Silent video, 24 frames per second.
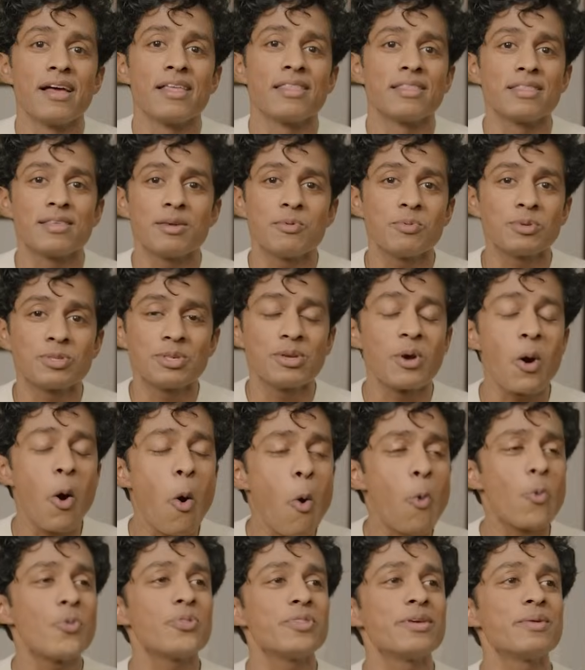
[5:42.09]
He was the
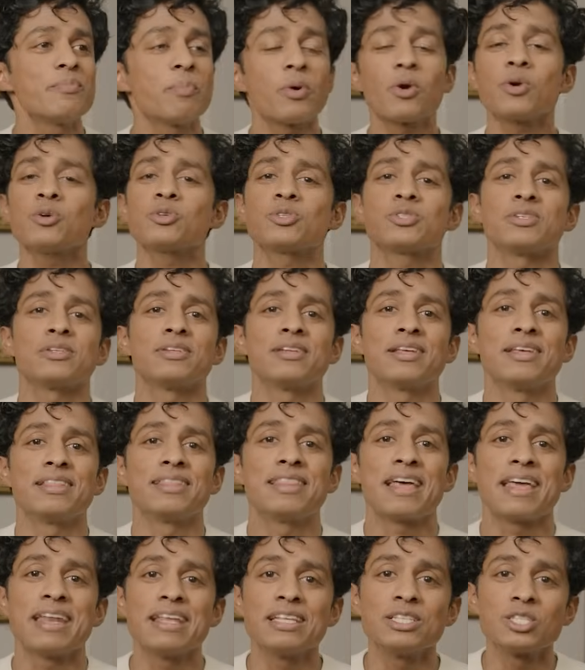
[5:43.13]
only person
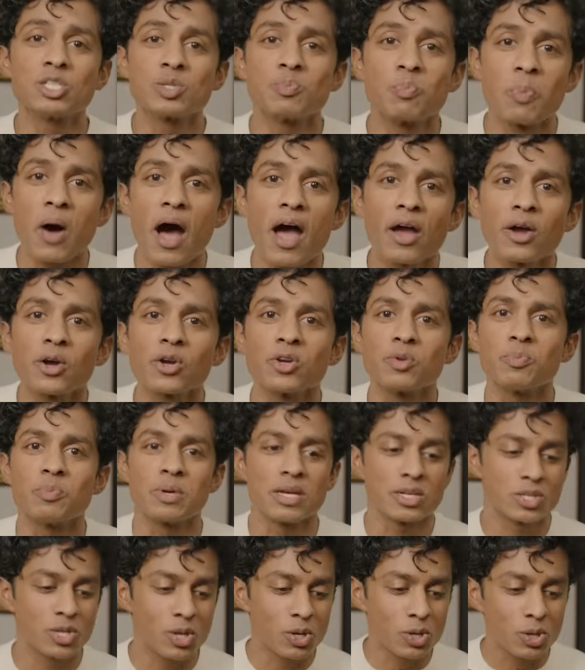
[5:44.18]
that inspired me
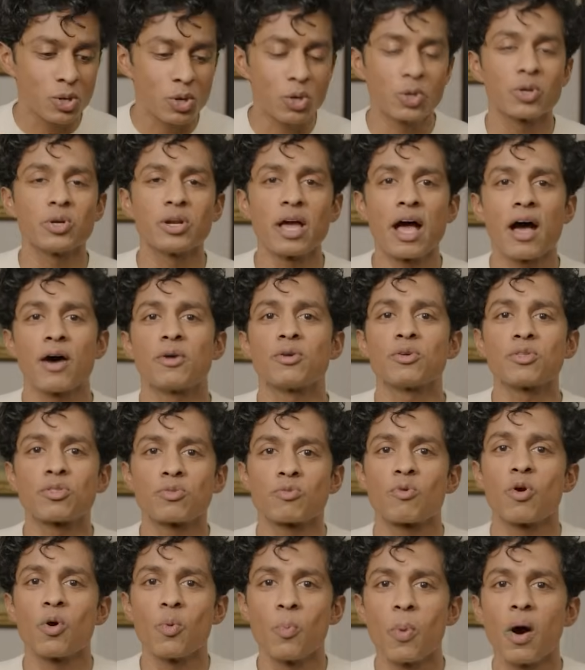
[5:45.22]
to learn how to
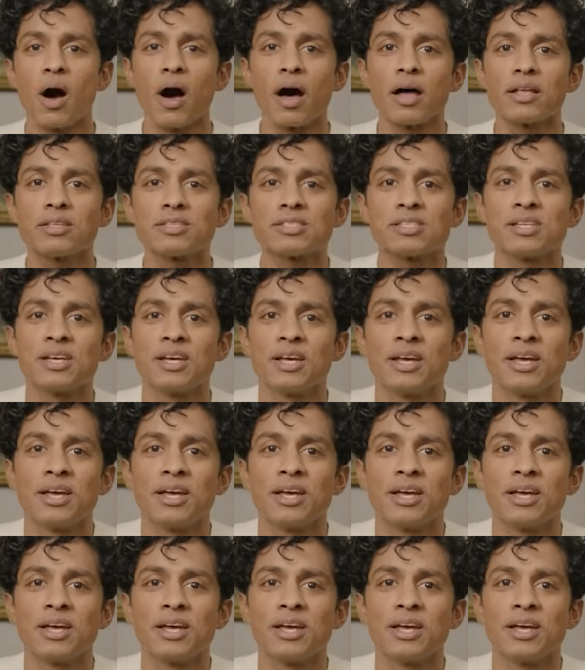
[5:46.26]
throw pots.